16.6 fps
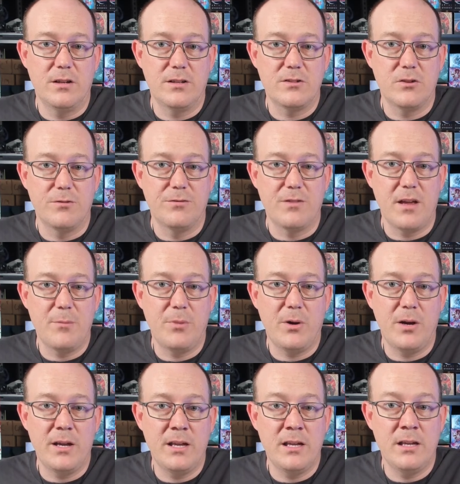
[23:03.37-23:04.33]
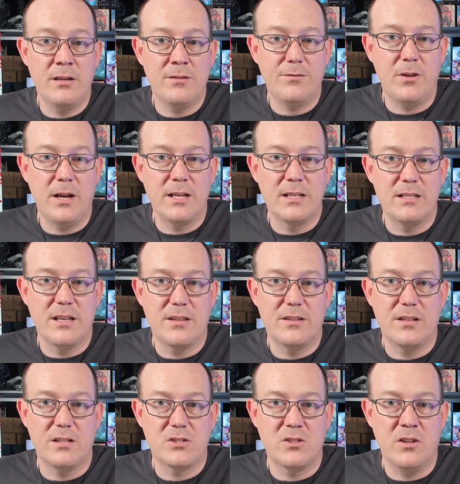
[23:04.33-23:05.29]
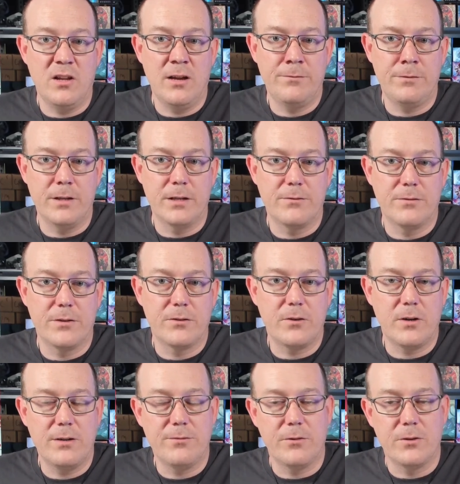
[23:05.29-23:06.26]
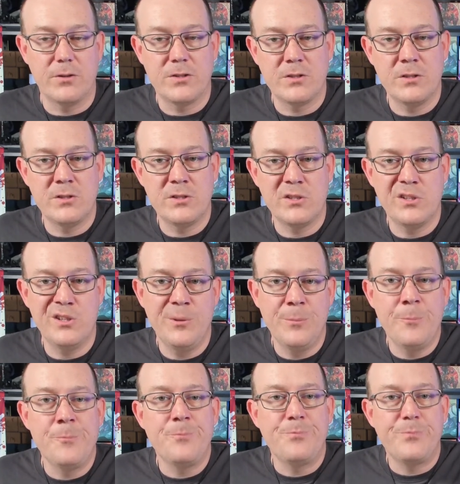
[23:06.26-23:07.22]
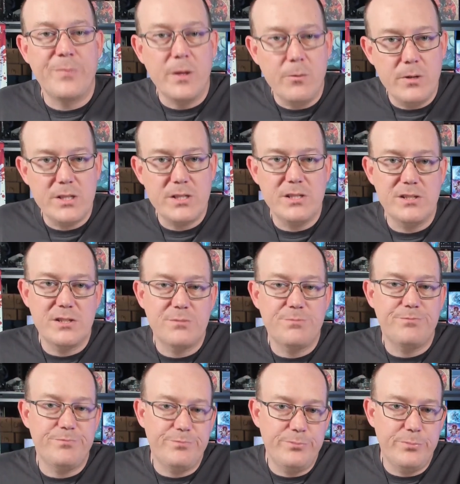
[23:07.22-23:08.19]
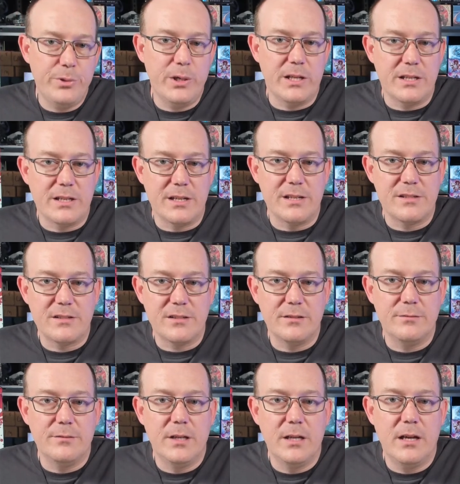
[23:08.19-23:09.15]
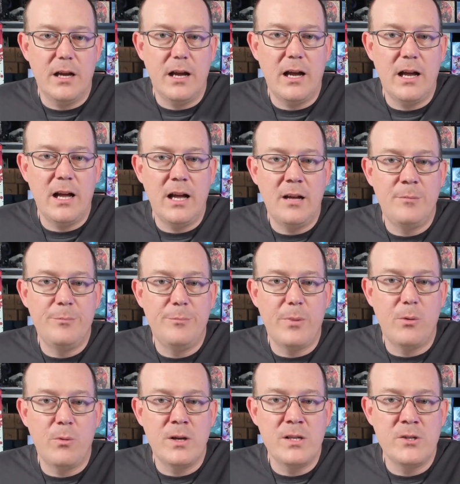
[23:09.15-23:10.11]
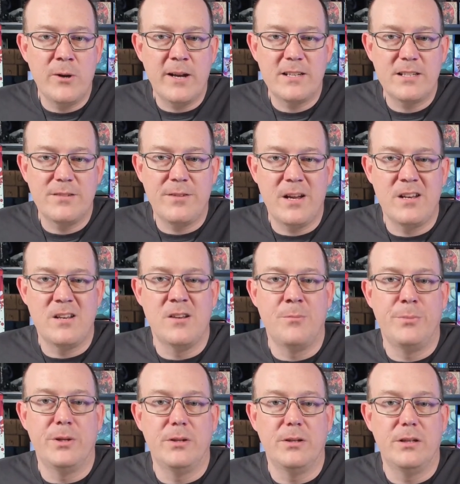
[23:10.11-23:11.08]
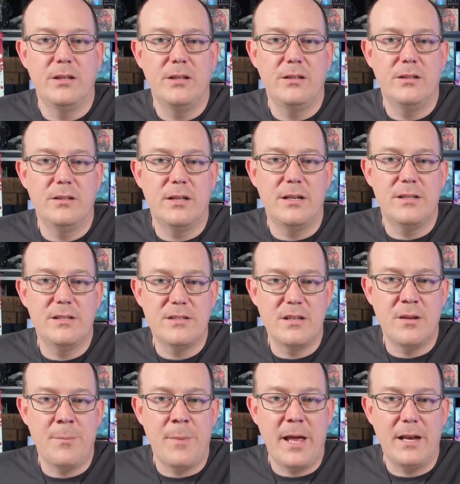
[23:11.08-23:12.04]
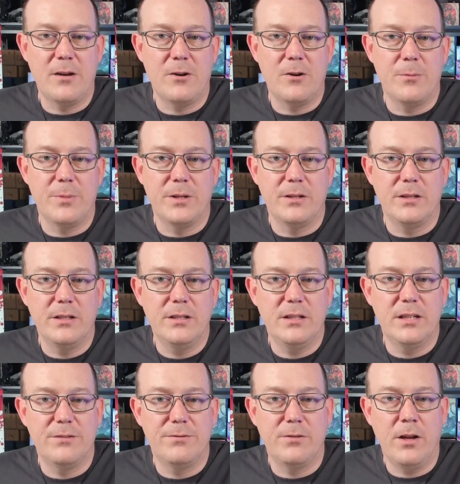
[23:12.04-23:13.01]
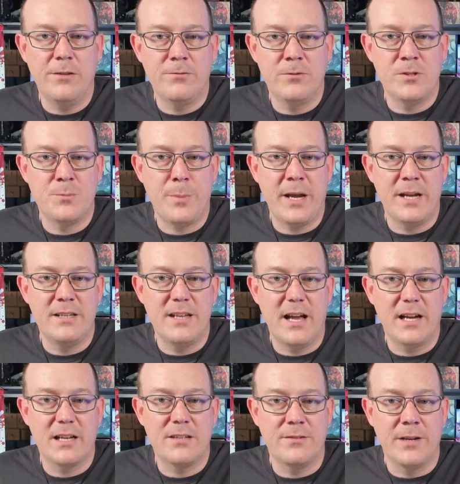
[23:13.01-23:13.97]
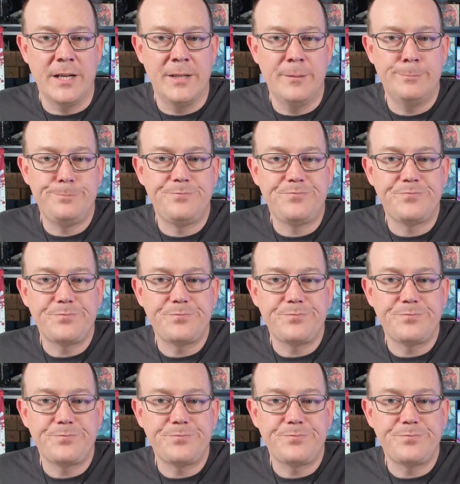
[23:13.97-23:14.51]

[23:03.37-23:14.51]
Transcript: nice little vampire here, Flying Death Touch Lifelink for 3 for a 2/2, which is pretty decent. But when you activate an ability that isn't a mana ability, if life was paid to activate,